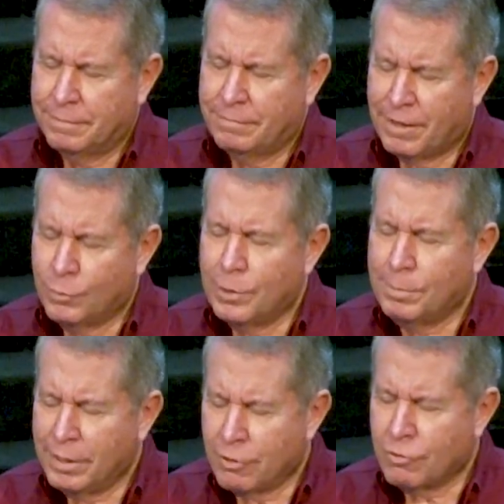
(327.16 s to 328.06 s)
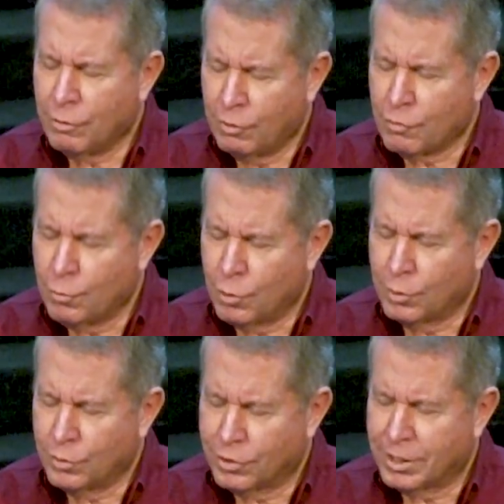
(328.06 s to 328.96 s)
Father, we bless you this
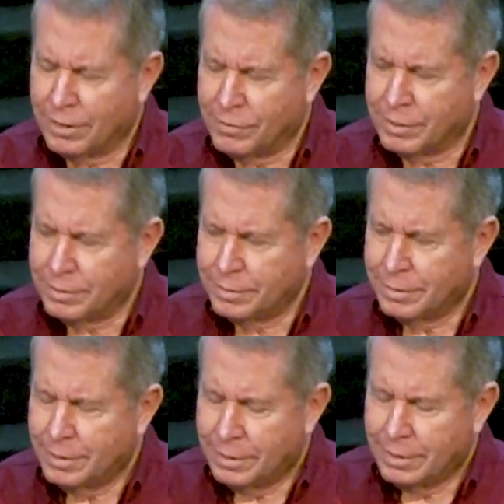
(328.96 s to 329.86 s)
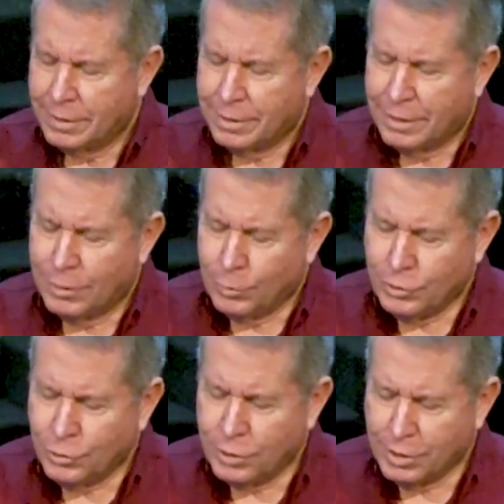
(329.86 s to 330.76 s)
morning with our giving, and we
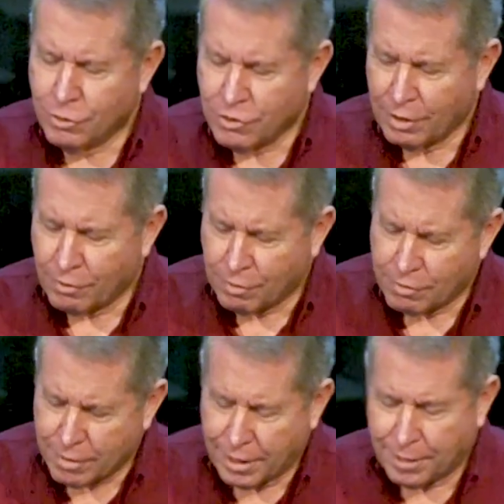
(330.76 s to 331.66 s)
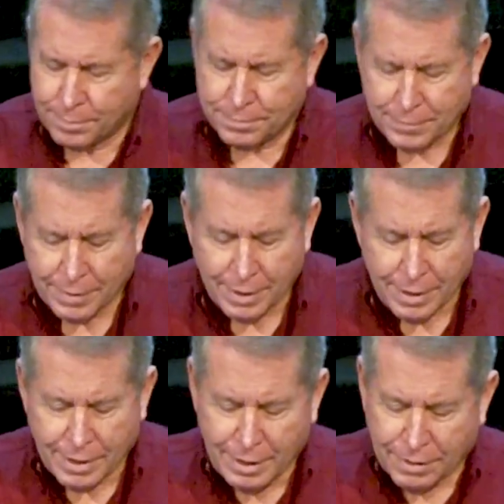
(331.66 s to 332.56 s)
do it in Jesus' name.
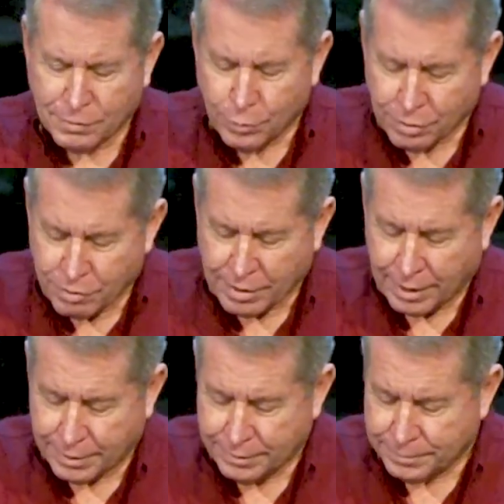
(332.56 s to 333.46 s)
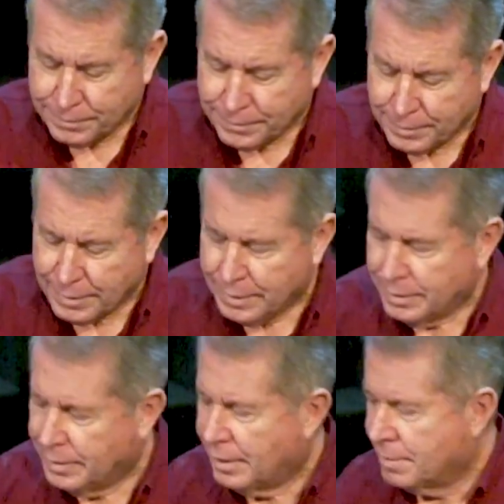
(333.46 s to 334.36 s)
And everyone said,
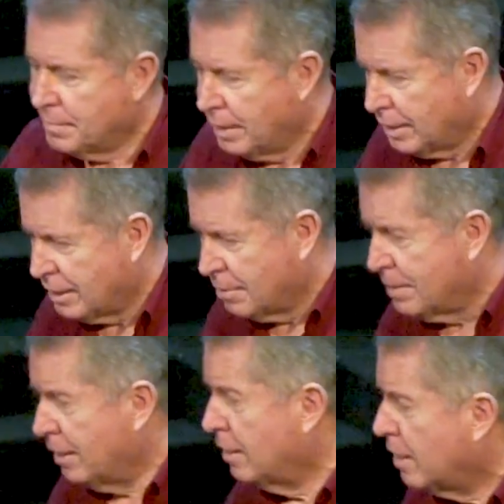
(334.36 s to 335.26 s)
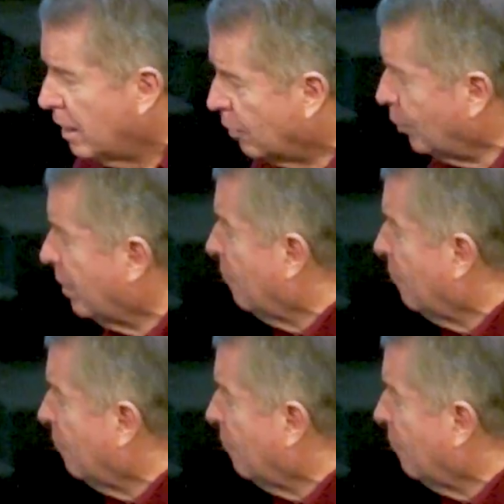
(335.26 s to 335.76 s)
Amen and amen. And we